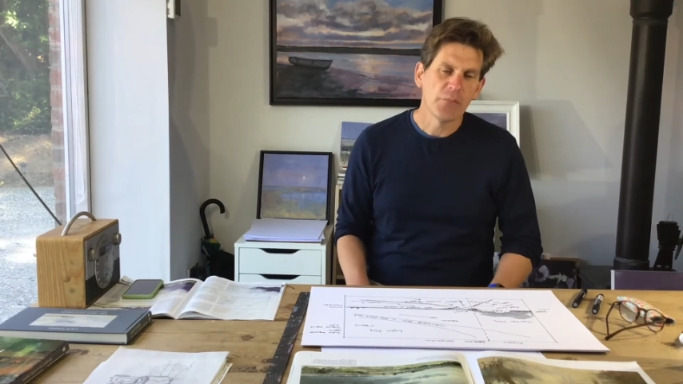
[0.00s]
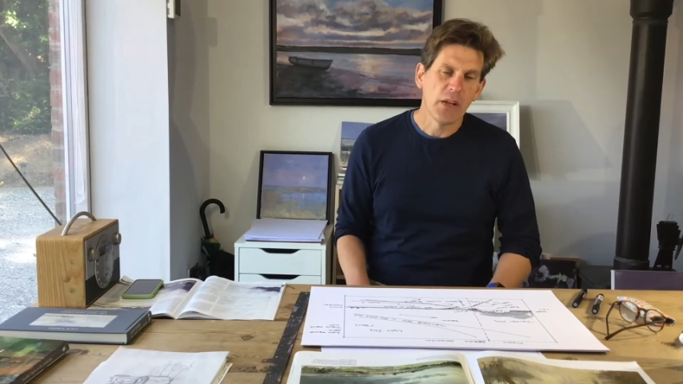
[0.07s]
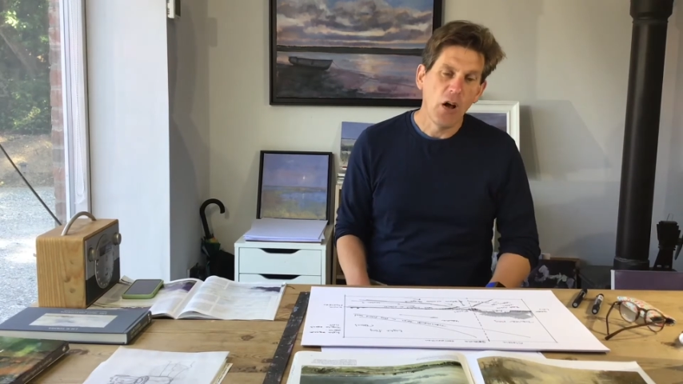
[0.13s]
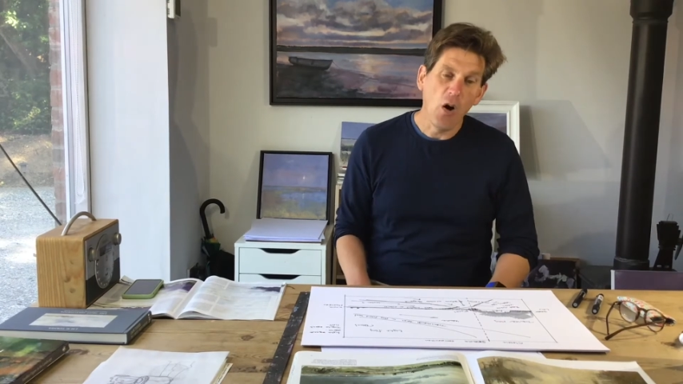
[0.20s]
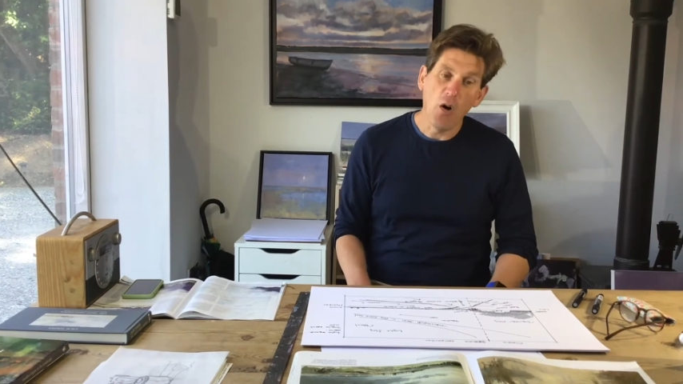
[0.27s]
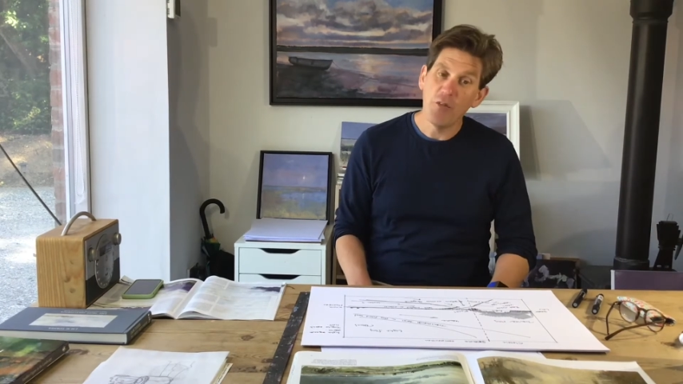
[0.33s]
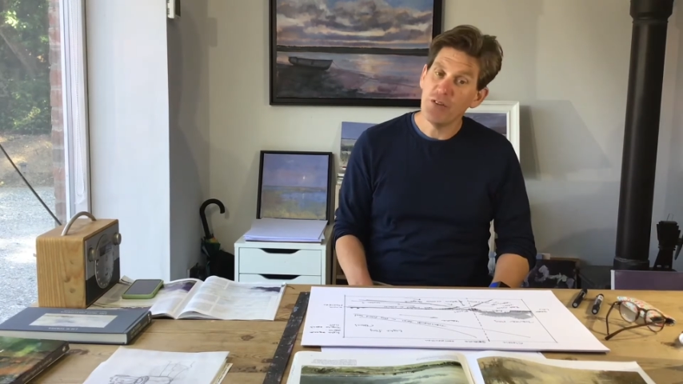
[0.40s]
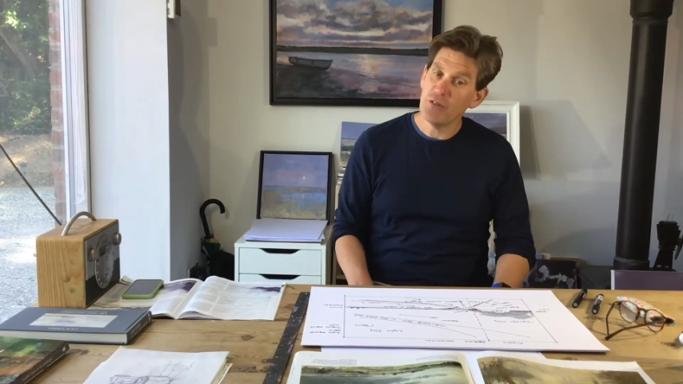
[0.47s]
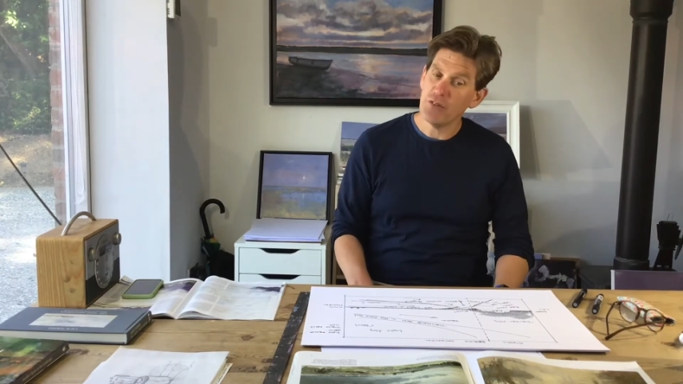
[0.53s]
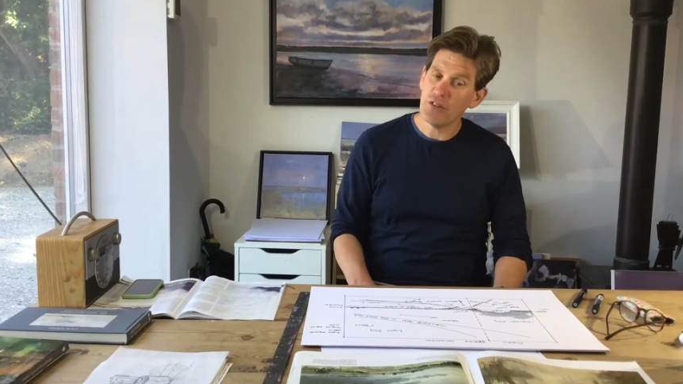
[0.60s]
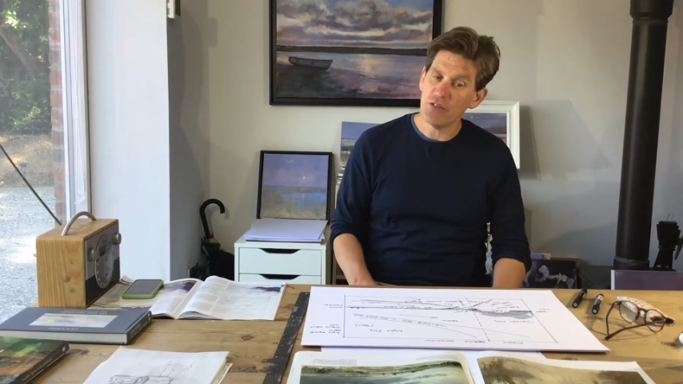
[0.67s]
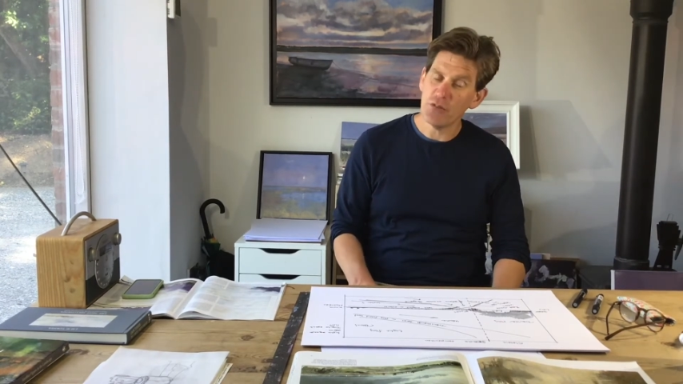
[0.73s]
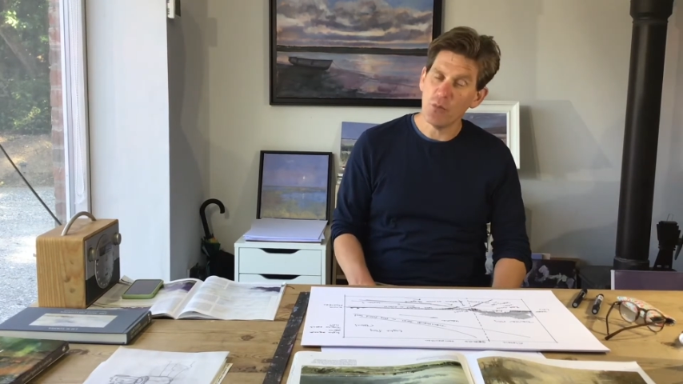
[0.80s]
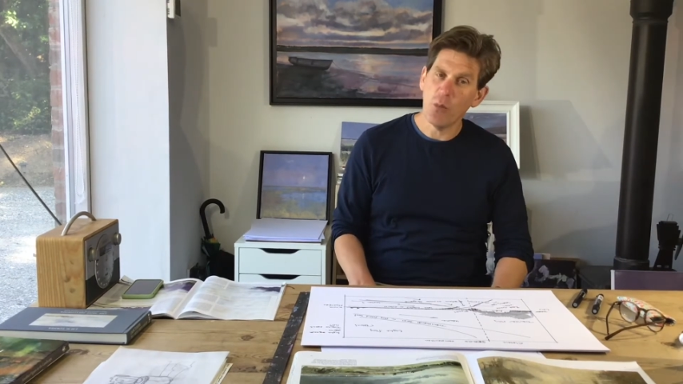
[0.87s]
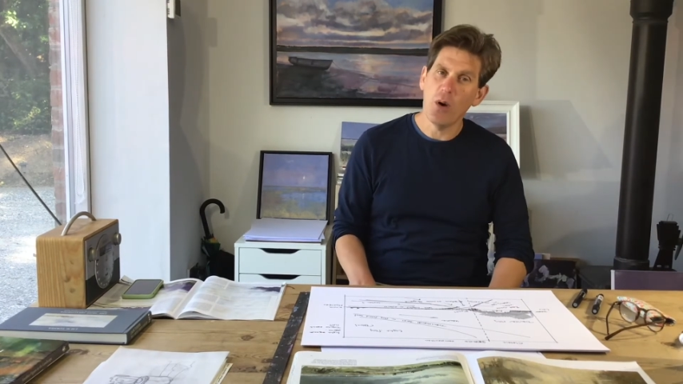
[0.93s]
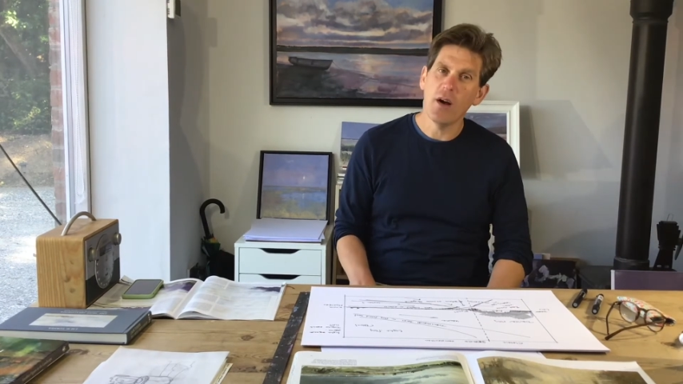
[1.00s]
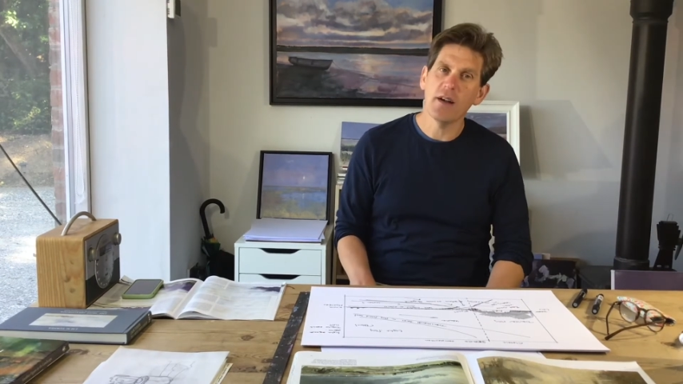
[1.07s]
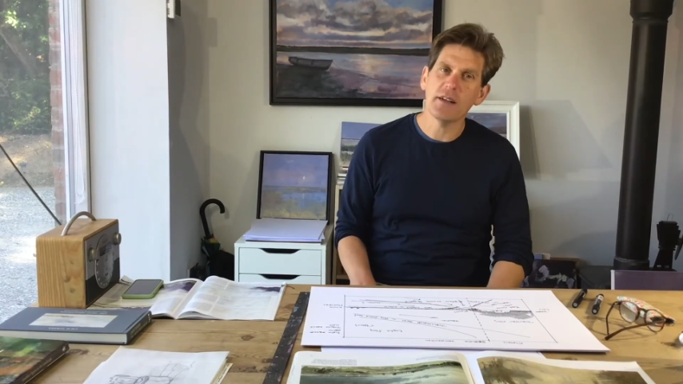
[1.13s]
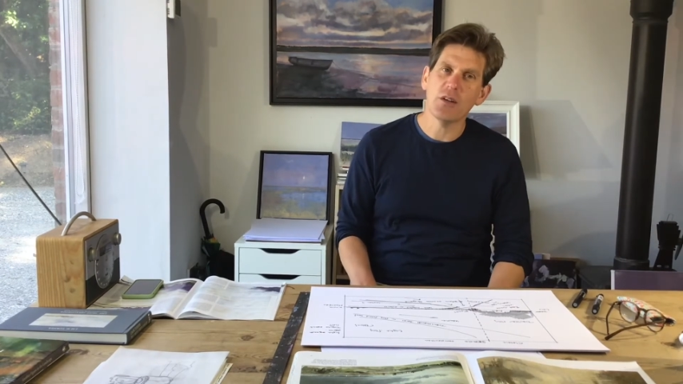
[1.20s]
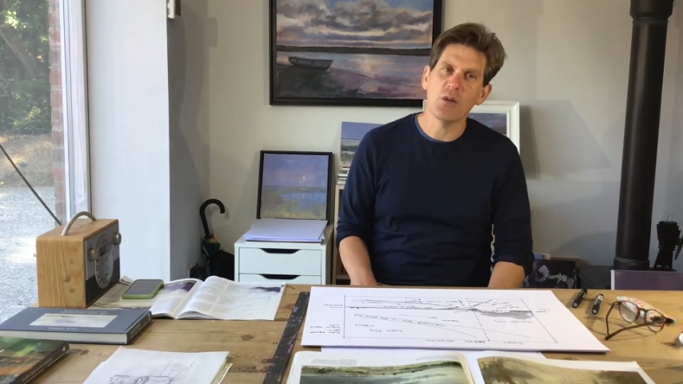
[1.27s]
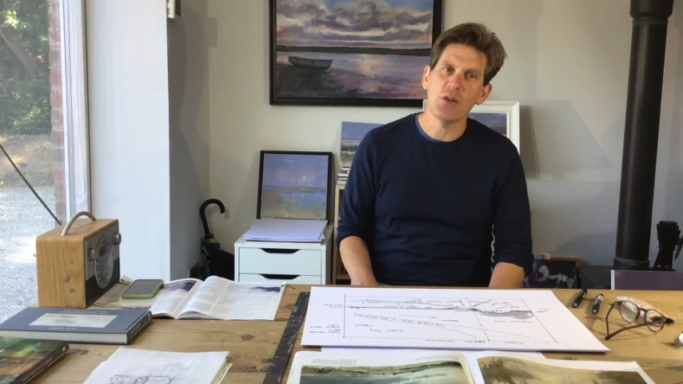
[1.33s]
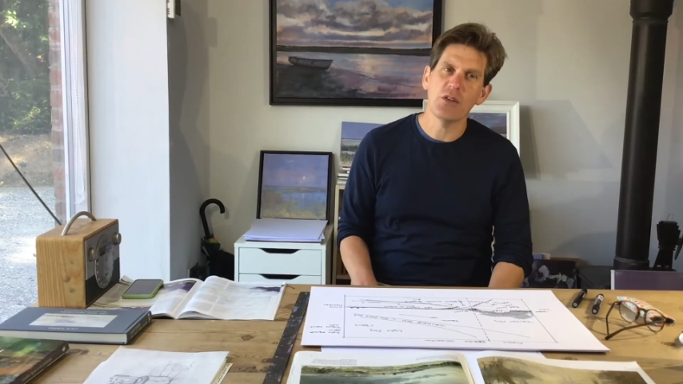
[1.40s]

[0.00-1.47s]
Obviously, if it doesn't work or